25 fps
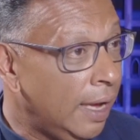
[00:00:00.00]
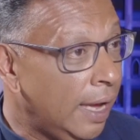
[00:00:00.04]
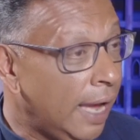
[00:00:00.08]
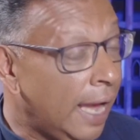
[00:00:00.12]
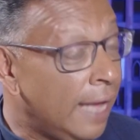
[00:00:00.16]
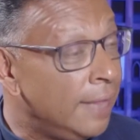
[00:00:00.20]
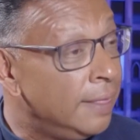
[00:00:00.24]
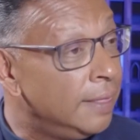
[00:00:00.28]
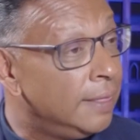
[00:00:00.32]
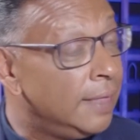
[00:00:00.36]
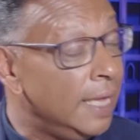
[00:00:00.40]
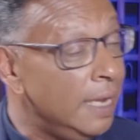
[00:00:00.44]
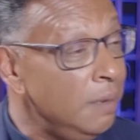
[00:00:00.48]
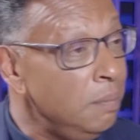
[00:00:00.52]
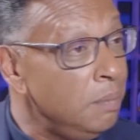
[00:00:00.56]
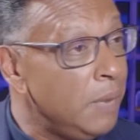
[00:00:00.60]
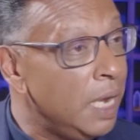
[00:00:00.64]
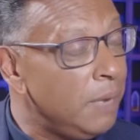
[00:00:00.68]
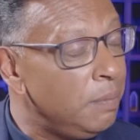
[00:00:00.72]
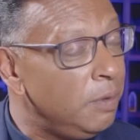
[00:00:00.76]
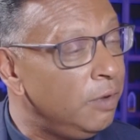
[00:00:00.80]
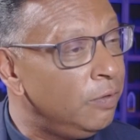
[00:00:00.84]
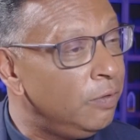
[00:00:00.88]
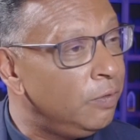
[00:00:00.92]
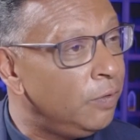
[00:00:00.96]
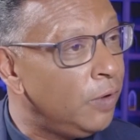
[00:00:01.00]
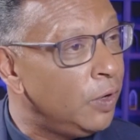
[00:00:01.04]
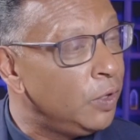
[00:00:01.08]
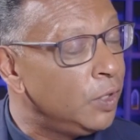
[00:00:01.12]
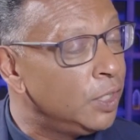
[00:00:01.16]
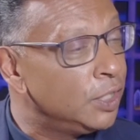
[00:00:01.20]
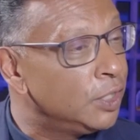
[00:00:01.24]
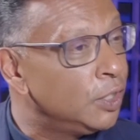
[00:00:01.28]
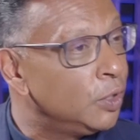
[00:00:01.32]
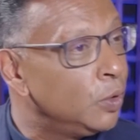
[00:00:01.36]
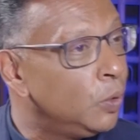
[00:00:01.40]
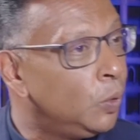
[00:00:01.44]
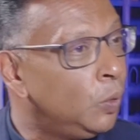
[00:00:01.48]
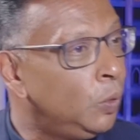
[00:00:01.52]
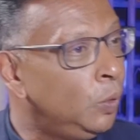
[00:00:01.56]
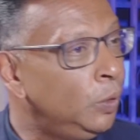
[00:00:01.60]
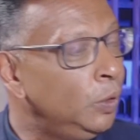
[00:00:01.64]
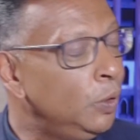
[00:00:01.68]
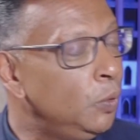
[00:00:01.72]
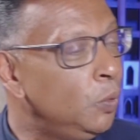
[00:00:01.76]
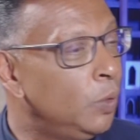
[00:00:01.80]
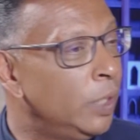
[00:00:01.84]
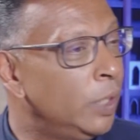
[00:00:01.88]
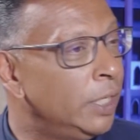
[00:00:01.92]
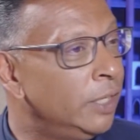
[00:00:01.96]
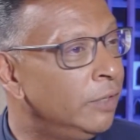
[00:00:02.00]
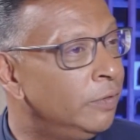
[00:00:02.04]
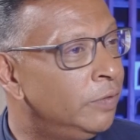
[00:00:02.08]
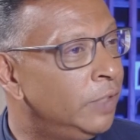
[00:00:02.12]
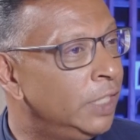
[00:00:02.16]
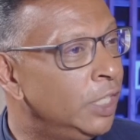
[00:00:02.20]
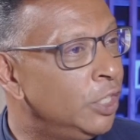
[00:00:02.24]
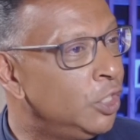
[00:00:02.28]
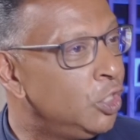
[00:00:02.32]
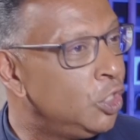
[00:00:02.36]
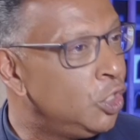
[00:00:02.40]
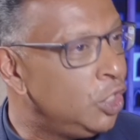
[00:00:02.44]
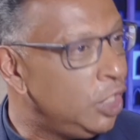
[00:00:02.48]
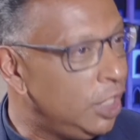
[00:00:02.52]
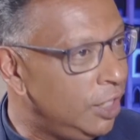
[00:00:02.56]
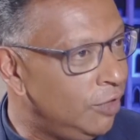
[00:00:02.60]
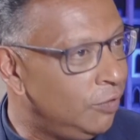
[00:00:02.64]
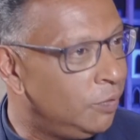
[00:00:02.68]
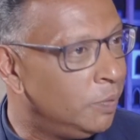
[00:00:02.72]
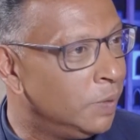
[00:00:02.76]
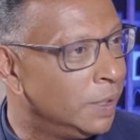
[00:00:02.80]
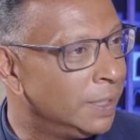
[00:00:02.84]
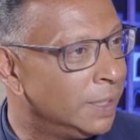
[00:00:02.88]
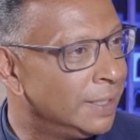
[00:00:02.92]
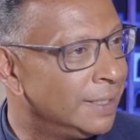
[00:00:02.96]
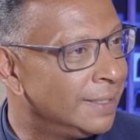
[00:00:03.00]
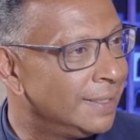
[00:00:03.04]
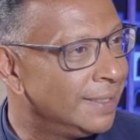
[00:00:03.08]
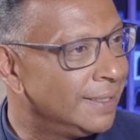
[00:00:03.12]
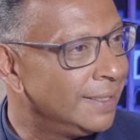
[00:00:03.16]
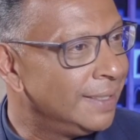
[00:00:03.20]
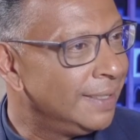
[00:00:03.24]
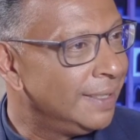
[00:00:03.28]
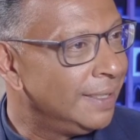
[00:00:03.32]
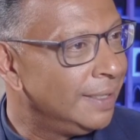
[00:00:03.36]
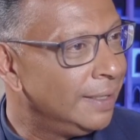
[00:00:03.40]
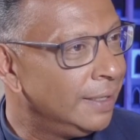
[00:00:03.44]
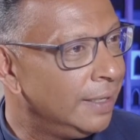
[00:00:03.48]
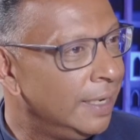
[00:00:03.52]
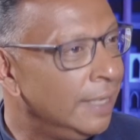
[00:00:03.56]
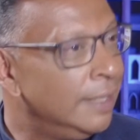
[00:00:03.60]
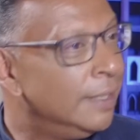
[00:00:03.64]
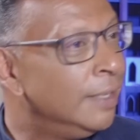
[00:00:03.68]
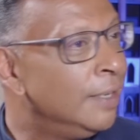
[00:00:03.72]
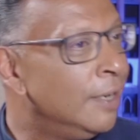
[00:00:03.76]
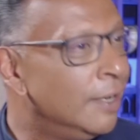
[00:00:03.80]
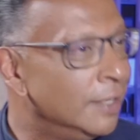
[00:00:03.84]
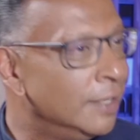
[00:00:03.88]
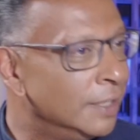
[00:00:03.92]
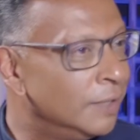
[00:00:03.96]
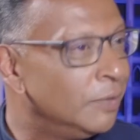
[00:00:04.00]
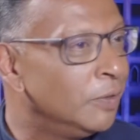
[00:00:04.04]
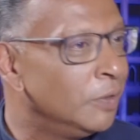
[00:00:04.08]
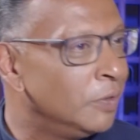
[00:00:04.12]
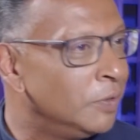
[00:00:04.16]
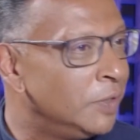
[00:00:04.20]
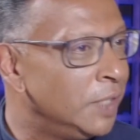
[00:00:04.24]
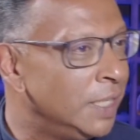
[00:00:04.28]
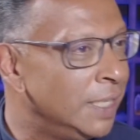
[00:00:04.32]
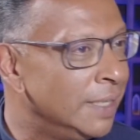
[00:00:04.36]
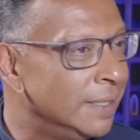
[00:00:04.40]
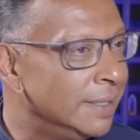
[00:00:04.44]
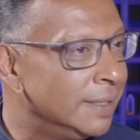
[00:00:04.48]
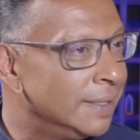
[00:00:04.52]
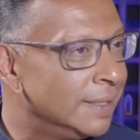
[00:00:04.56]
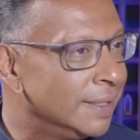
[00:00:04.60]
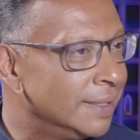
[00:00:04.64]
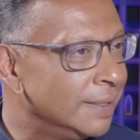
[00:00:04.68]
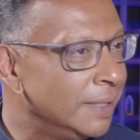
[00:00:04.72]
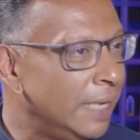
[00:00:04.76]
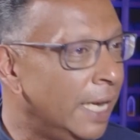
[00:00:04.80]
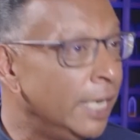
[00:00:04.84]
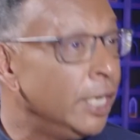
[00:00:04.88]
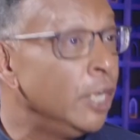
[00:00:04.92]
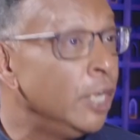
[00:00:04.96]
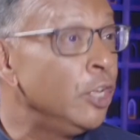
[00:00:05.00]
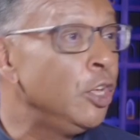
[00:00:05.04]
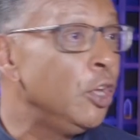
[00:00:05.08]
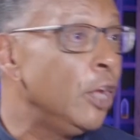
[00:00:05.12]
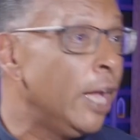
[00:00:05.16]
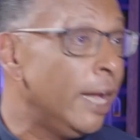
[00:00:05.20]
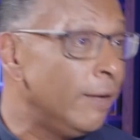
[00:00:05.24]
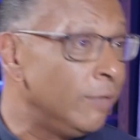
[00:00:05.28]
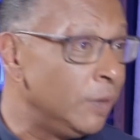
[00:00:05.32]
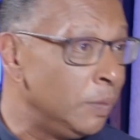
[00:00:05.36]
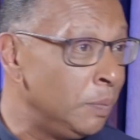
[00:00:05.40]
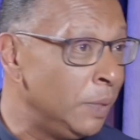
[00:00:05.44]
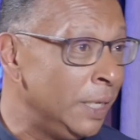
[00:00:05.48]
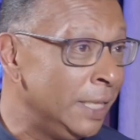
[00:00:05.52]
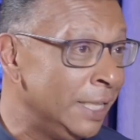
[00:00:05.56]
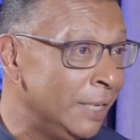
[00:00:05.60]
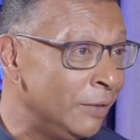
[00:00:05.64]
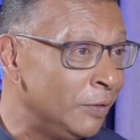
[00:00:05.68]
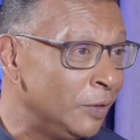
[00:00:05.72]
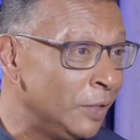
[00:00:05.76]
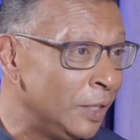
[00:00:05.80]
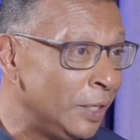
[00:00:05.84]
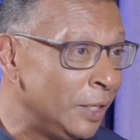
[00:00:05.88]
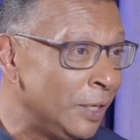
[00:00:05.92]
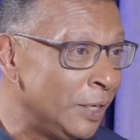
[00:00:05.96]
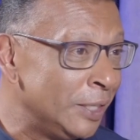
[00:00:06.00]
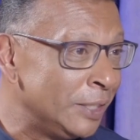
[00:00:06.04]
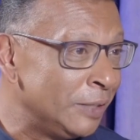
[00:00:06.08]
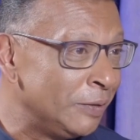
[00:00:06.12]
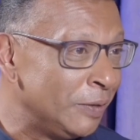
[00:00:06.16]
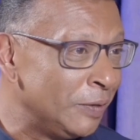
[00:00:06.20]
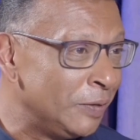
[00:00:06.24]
and then maybe focus on all the wonderful achievements in the last 50 years? I know you haven't been there for the last 50 years.